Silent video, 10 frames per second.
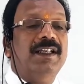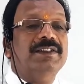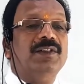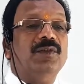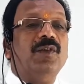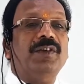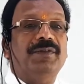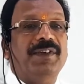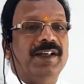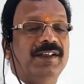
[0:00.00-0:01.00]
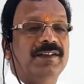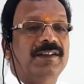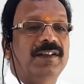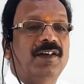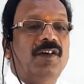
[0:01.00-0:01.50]
There is no
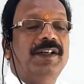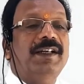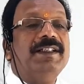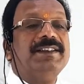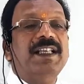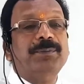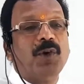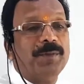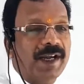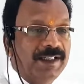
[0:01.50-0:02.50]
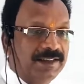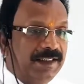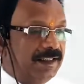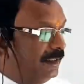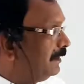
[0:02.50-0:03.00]
effect, or it is safe from
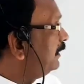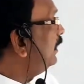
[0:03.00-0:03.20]
radiation. In